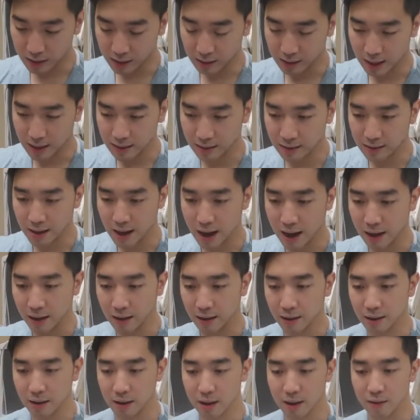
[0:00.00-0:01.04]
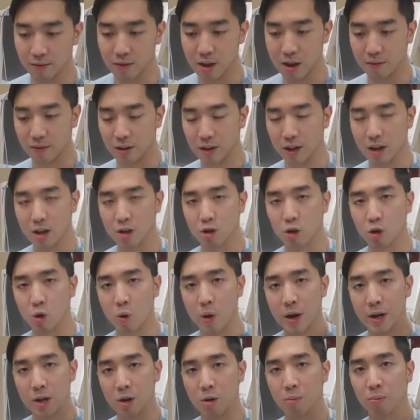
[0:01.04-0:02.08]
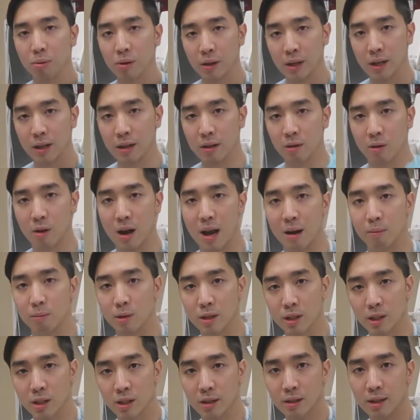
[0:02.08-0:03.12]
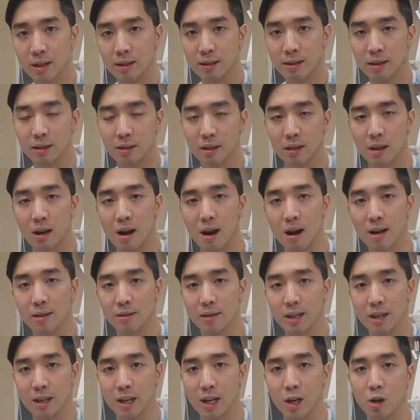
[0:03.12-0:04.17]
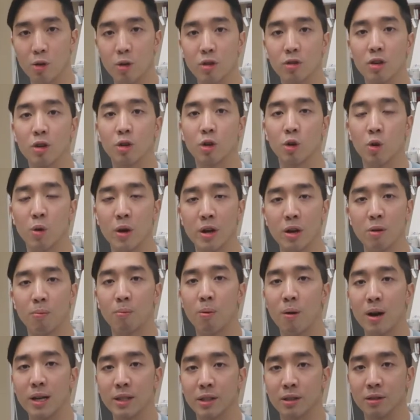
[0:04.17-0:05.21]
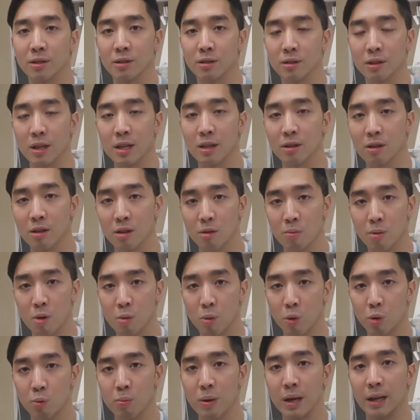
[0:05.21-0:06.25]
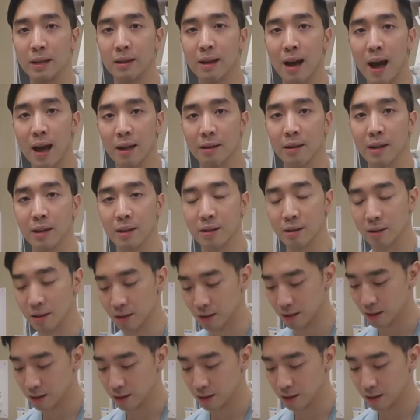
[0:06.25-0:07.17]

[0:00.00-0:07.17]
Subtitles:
in the sense that if you have an intracranial bleed or hemorrhage, this could cause increased intracranial pressures, leading to the pupils being dilated.